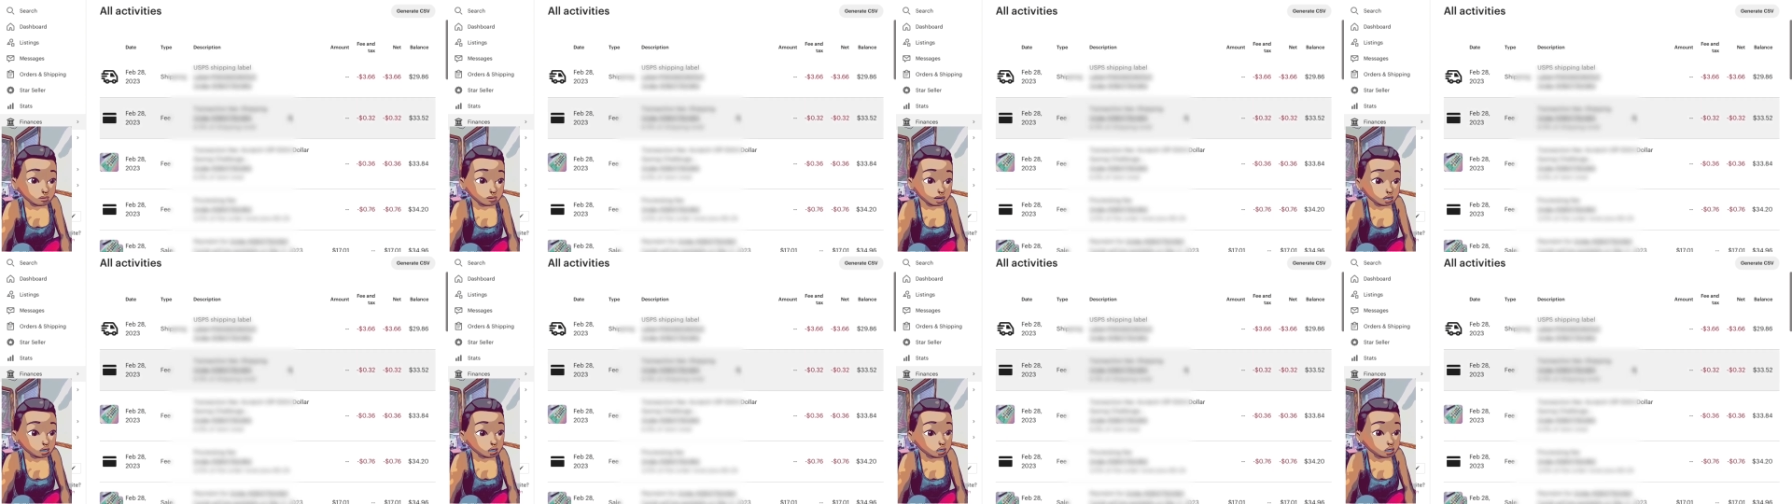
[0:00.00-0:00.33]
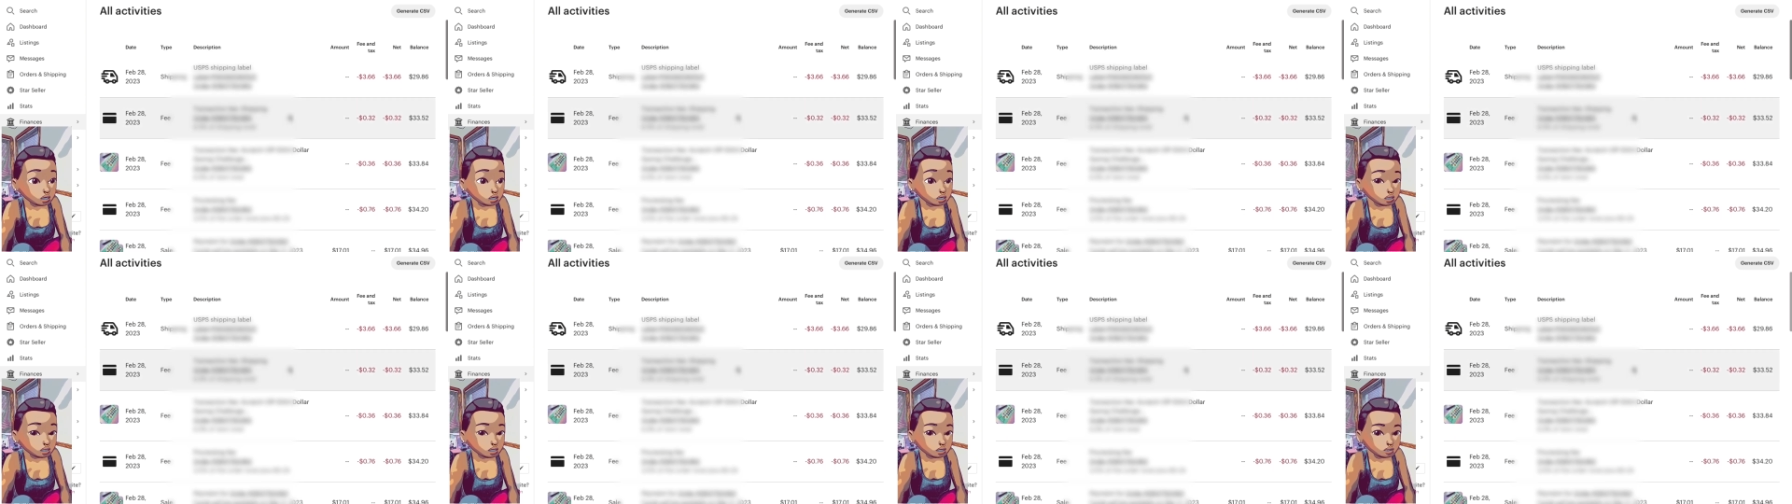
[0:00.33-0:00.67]
actually
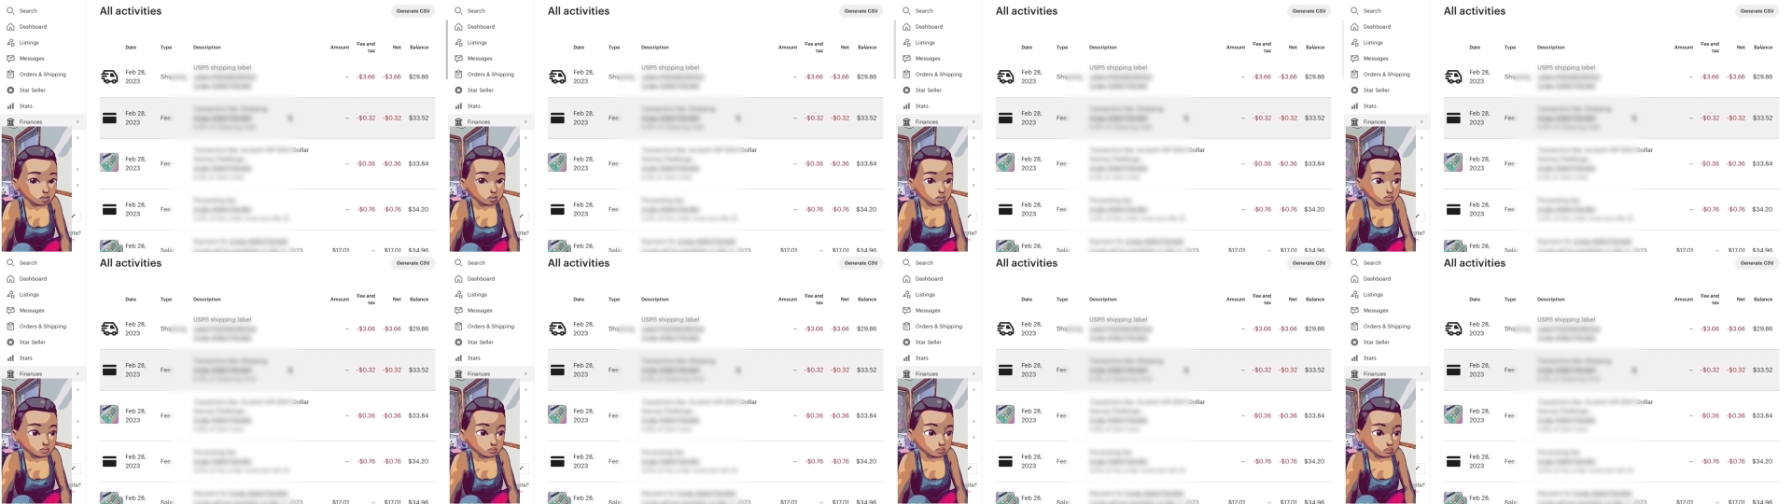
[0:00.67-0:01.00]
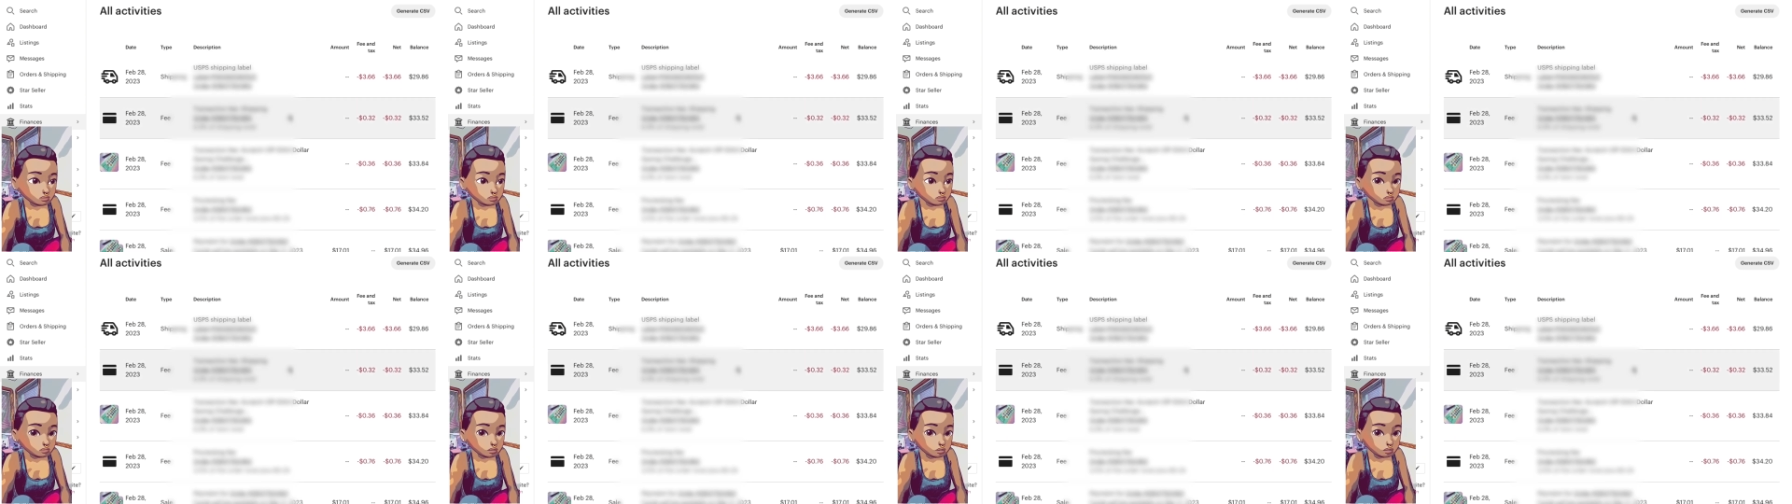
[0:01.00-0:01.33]
seeing
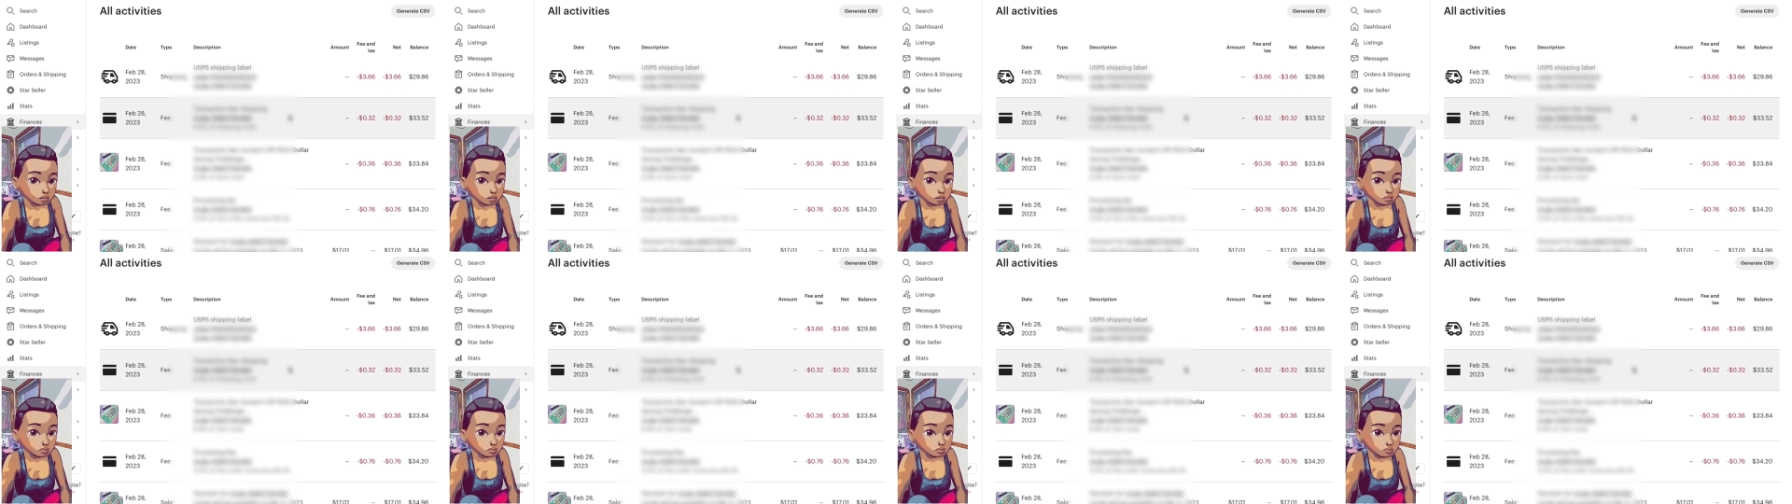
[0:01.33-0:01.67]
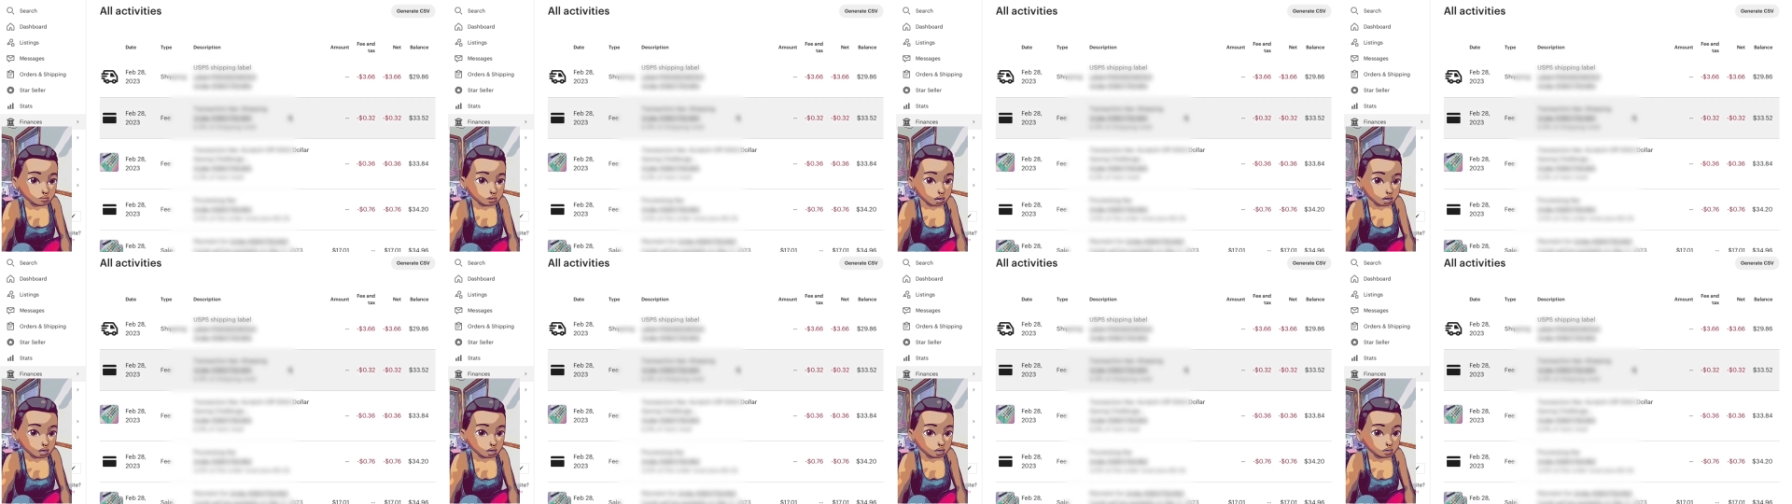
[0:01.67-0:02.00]
this
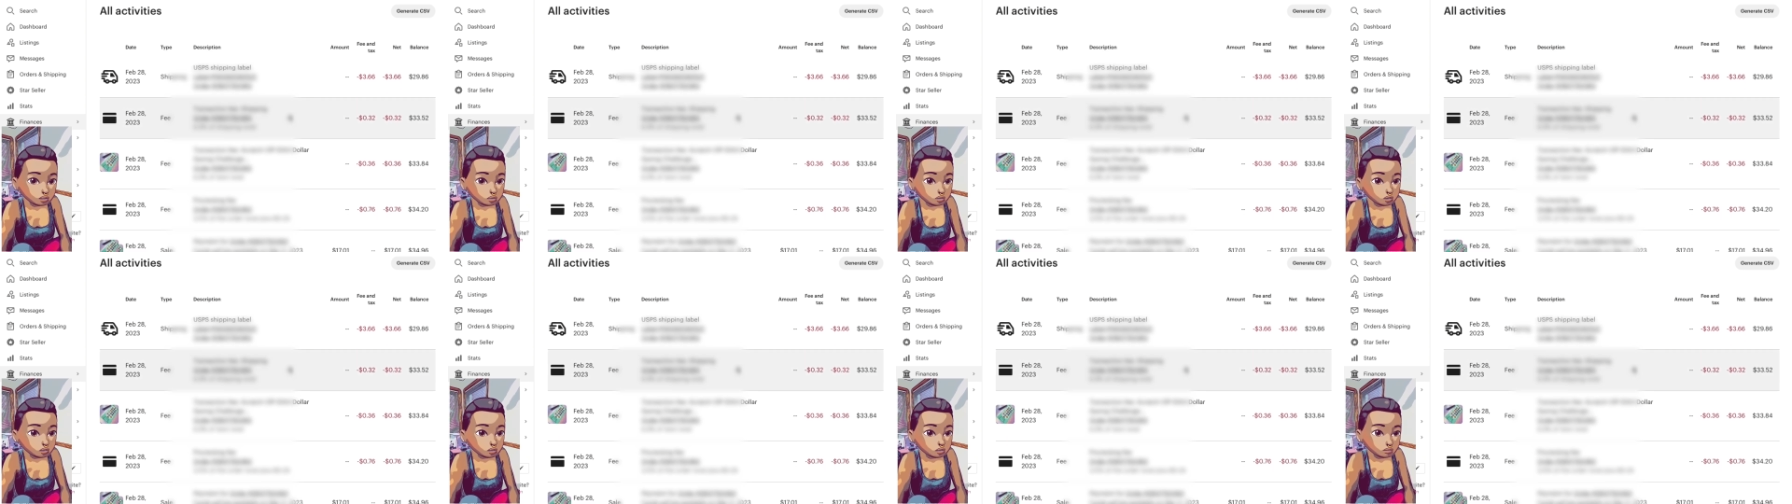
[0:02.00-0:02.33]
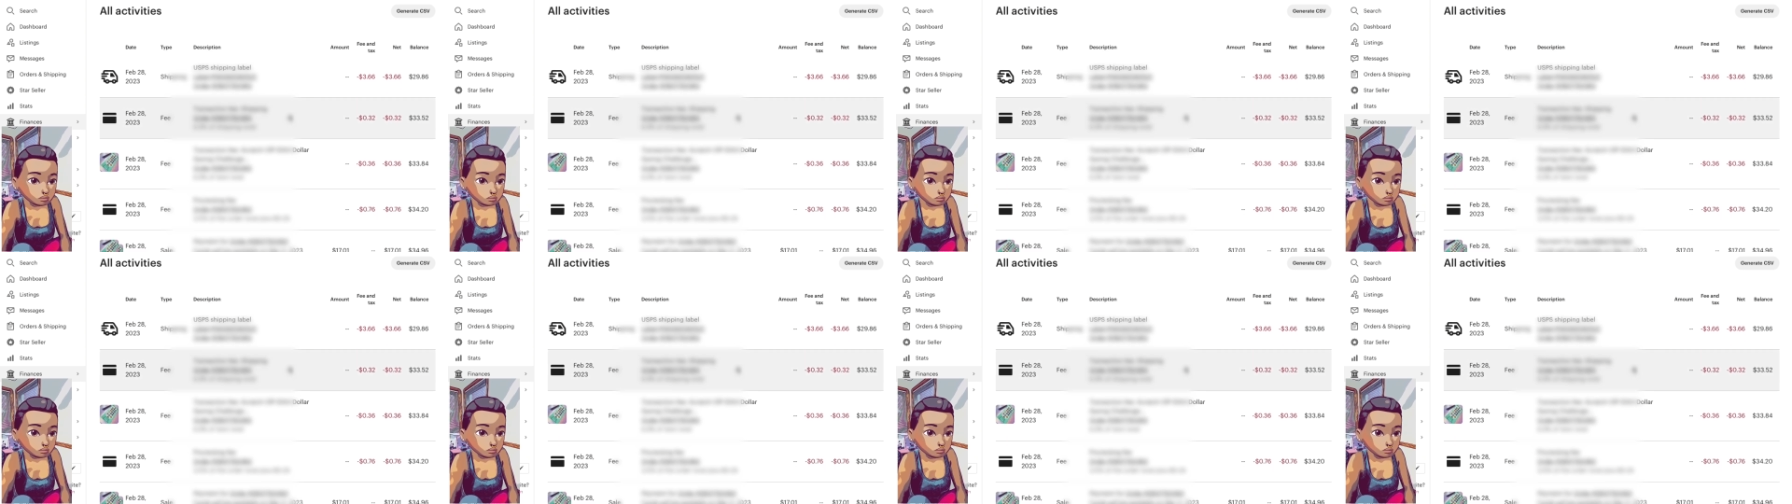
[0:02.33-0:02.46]
page.